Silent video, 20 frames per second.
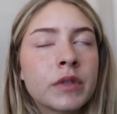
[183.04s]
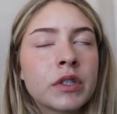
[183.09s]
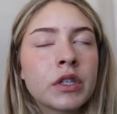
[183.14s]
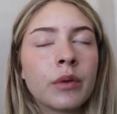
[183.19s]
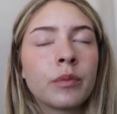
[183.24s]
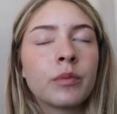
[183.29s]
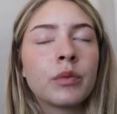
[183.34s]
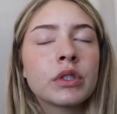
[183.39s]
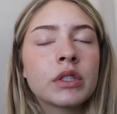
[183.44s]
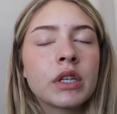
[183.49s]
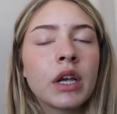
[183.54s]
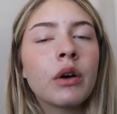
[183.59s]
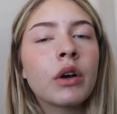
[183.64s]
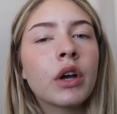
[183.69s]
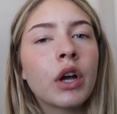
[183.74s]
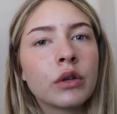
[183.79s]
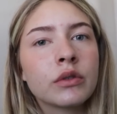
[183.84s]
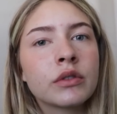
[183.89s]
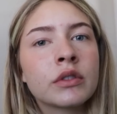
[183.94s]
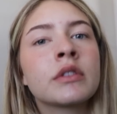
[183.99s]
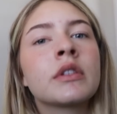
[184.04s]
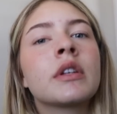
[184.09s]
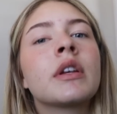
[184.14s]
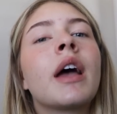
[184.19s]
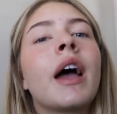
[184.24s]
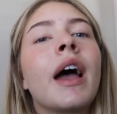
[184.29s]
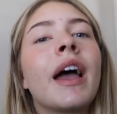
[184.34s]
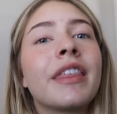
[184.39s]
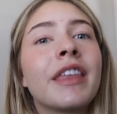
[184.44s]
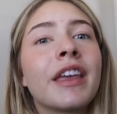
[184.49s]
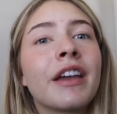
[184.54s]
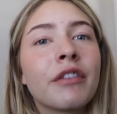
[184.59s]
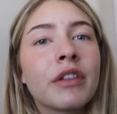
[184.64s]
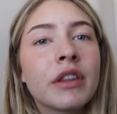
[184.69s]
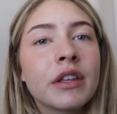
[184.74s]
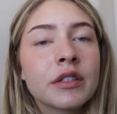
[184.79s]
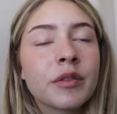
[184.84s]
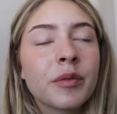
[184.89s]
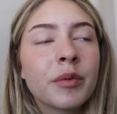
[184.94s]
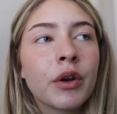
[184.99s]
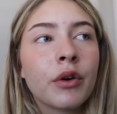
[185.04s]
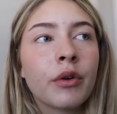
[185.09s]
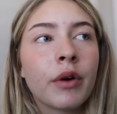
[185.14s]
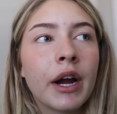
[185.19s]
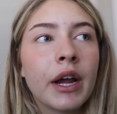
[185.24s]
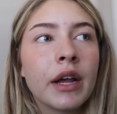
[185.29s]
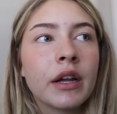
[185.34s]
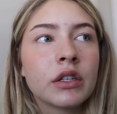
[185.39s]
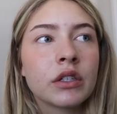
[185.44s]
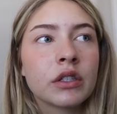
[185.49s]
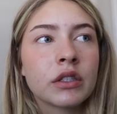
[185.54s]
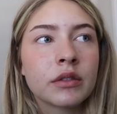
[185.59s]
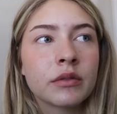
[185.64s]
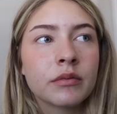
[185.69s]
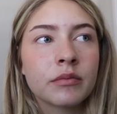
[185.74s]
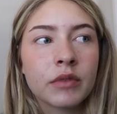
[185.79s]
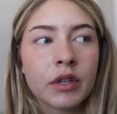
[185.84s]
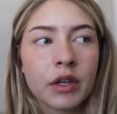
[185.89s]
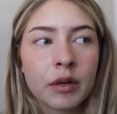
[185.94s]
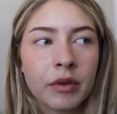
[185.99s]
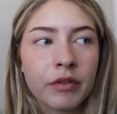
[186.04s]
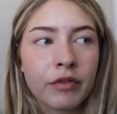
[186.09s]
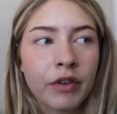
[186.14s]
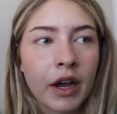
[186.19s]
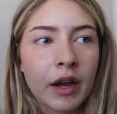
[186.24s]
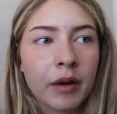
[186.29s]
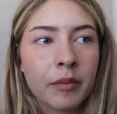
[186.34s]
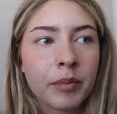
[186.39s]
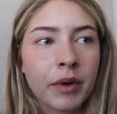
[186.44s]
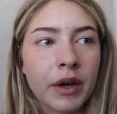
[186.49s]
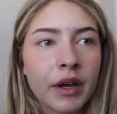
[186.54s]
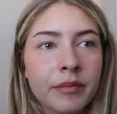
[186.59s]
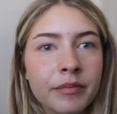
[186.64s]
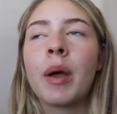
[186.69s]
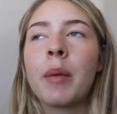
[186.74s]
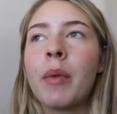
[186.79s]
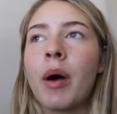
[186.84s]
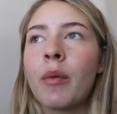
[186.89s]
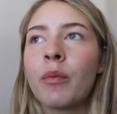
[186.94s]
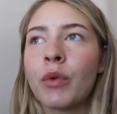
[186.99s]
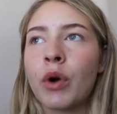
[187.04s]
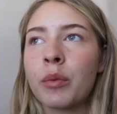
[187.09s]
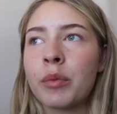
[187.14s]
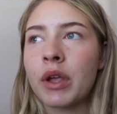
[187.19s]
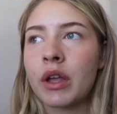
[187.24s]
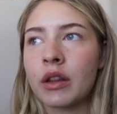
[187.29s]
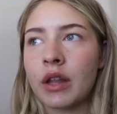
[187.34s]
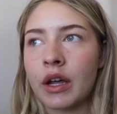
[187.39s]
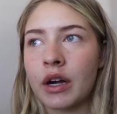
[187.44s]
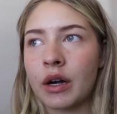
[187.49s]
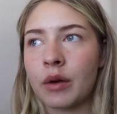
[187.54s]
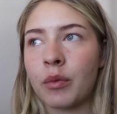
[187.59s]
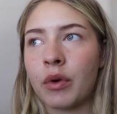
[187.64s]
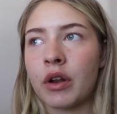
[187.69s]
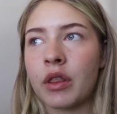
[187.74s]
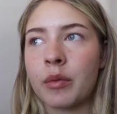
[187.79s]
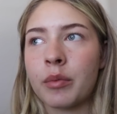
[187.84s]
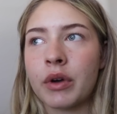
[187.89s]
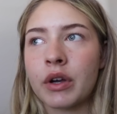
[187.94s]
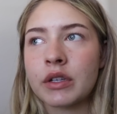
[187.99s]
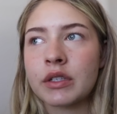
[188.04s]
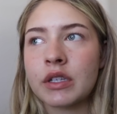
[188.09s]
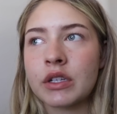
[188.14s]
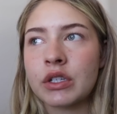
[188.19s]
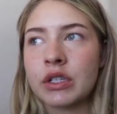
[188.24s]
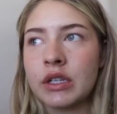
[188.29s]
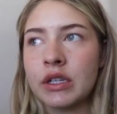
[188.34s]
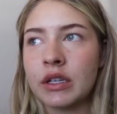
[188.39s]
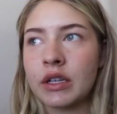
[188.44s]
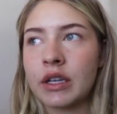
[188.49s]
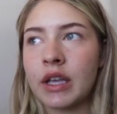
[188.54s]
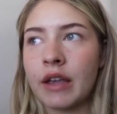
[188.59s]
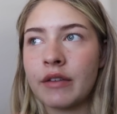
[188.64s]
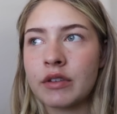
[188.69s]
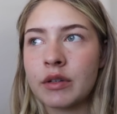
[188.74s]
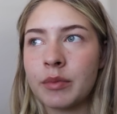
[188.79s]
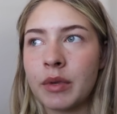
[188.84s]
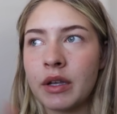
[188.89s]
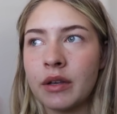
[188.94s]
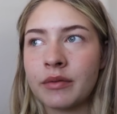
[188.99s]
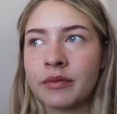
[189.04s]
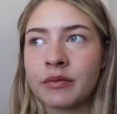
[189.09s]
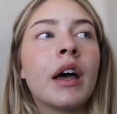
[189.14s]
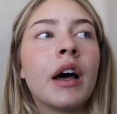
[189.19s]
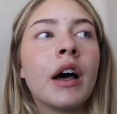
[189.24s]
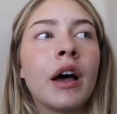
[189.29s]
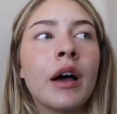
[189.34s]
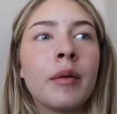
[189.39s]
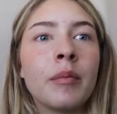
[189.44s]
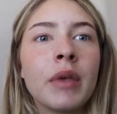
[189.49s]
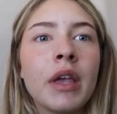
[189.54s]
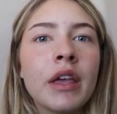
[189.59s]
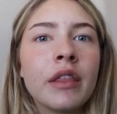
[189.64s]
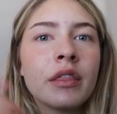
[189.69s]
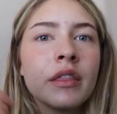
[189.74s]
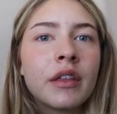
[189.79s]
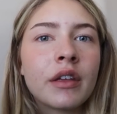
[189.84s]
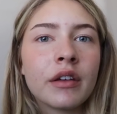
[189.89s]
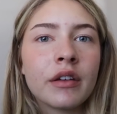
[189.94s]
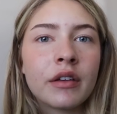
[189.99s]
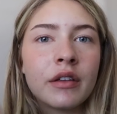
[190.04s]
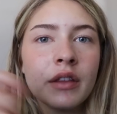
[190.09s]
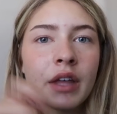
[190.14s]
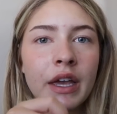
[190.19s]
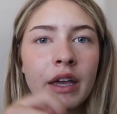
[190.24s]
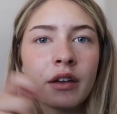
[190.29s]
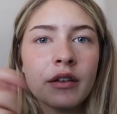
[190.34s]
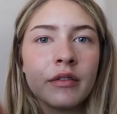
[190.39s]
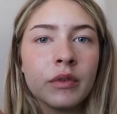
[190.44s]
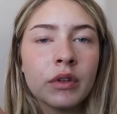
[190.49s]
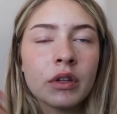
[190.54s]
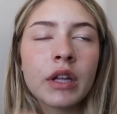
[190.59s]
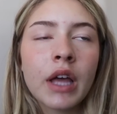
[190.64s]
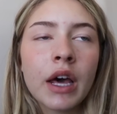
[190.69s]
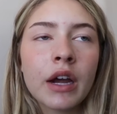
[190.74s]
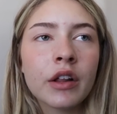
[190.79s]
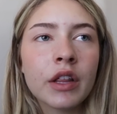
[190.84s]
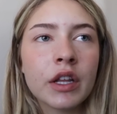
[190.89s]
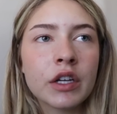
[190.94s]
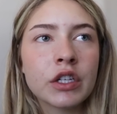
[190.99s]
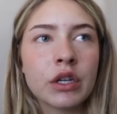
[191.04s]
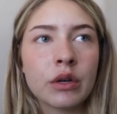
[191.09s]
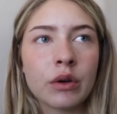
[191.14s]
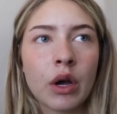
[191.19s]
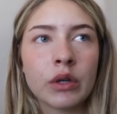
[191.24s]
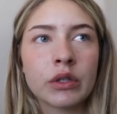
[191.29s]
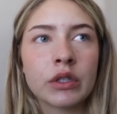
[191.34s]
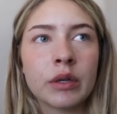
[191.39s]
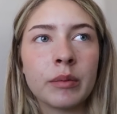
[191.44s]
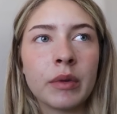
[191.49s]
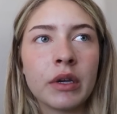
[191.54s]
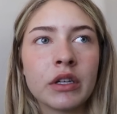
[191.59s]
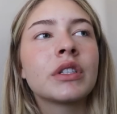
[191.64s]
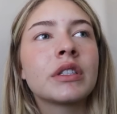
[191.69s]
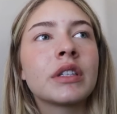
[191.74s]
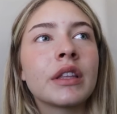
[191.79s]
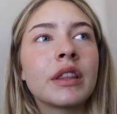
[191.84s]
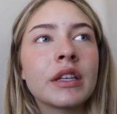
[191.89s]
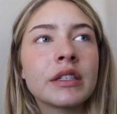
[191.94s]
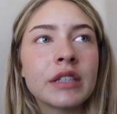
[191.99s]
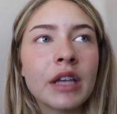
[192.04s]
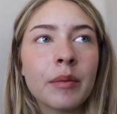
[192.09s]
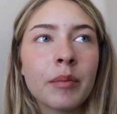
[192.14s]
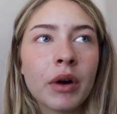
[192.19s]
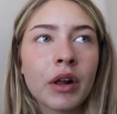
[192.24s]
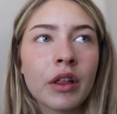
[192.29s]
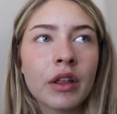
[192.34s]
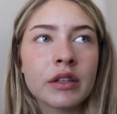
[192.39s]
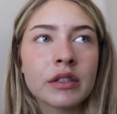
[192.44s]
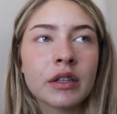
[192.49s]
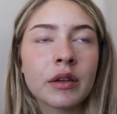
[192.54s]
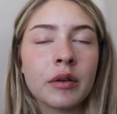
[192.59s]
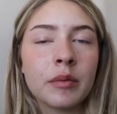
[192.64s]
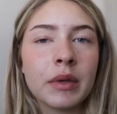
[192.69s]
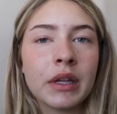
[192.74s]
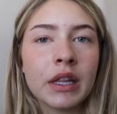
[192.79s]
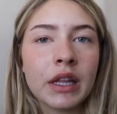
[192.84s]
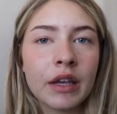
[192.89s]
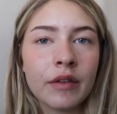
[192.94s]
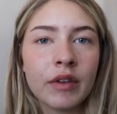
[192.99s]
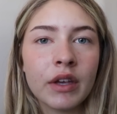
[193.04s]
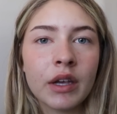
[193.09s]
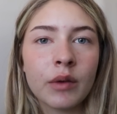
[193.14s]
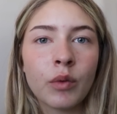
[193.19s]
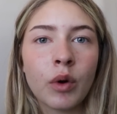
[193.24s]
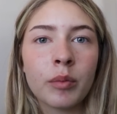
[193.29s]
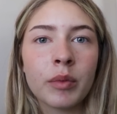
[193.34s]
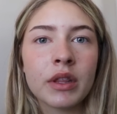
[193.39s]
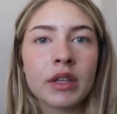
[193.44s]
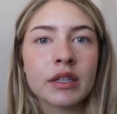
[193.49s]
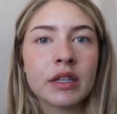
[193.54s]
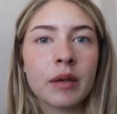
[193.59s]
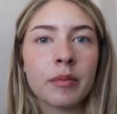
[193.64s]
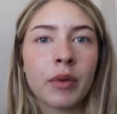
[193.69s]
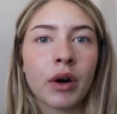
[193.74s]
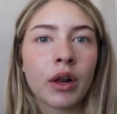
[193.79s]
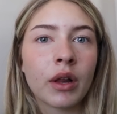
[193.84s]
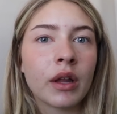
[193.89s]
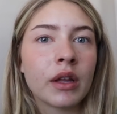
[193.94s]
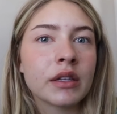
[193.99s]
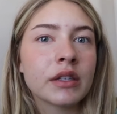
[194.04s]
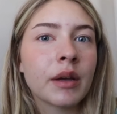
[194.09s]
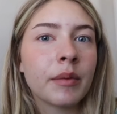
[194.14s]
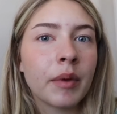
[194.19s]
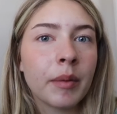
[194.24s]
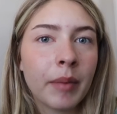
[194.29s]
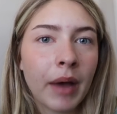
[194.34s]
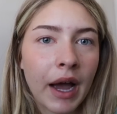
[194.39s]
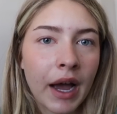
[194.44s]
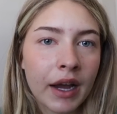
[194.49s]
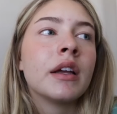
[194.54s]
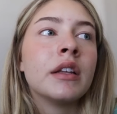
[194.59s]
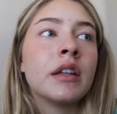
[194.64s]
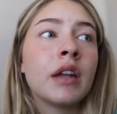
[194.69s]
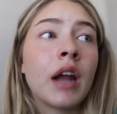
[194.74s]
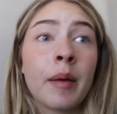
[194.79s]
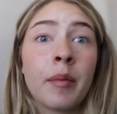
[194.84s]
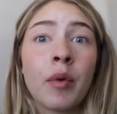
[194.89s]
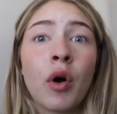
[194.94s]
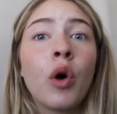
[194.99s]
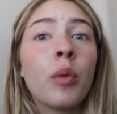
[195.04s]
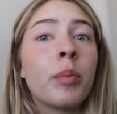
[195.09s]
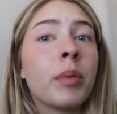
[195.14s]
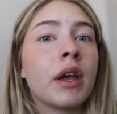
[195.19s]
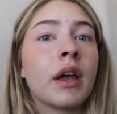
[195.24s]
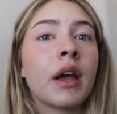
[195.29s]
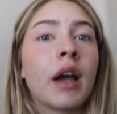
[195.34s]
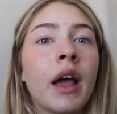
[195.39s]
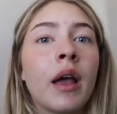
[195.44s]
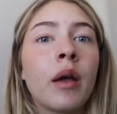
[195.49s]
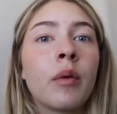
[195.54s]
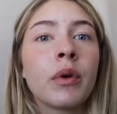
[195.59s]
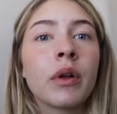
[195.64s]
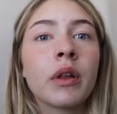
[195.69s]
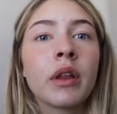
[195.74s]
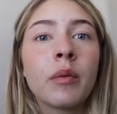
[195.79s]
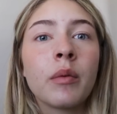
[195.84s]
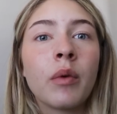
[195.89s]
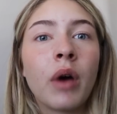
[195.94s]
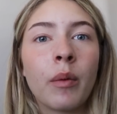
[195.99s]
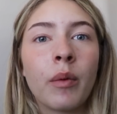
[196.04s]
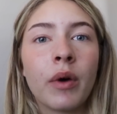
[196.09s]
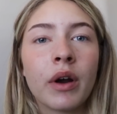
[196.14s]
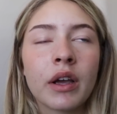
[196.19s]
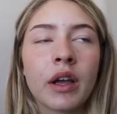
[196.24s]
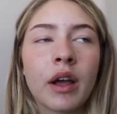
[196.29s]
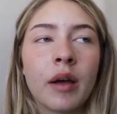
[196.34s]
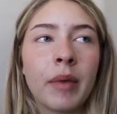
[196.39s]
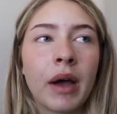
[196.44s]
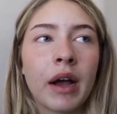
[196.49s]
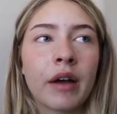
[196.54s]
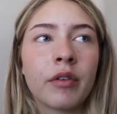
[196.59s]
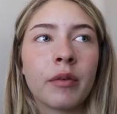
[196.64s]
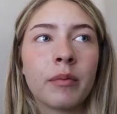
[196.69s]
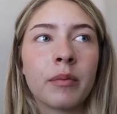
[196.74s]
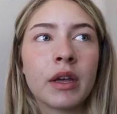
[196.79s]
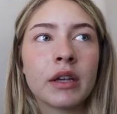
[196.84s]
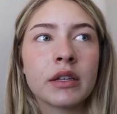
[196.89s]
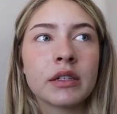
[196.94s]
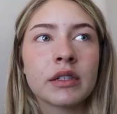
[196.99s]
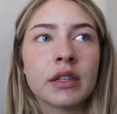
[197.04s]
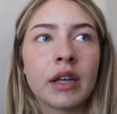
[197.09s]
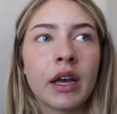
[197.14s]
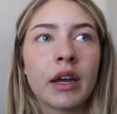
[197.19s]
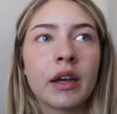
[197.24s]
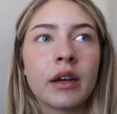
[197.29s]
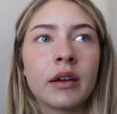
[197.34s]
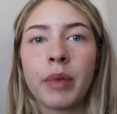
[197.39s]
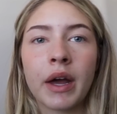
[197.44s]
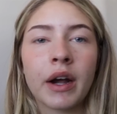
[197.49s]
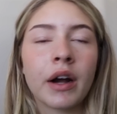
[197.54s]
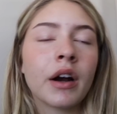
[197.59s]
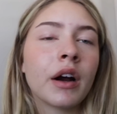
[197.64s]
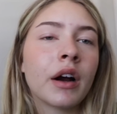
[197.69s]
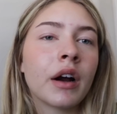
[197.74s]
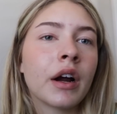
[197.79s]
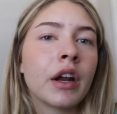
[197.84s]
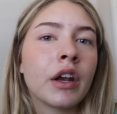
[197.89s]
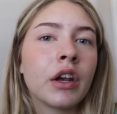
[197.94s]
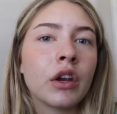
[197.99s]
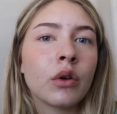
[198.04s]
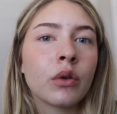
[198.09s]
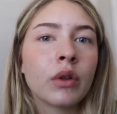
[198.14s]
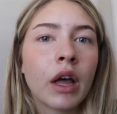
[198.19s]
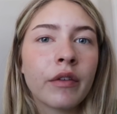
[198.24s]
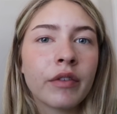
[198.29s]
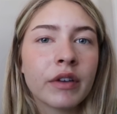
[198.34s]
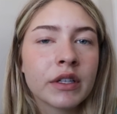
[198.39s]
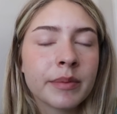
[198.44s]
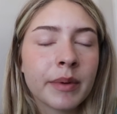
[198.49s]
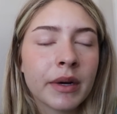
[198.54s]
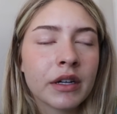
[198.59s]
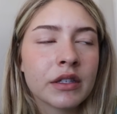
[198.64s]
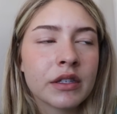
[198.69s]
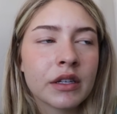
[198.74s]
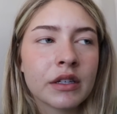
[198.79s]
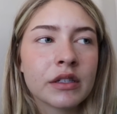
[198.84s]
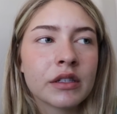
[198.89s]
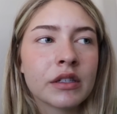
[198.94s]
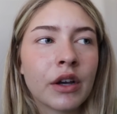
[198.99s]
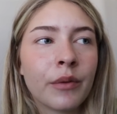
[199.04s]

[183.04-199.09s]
So we'll see how it goes. I think everything's gonna be great and just gonna be fine. But my mom wrote me a letter in one of the books that she gave to me. In the like letter that she wrote to me, she said the same Marla that's gonna be leaving won't be the same Marla that's coming back. And I'm hoping, I wanna come back from this like better and new life experiences.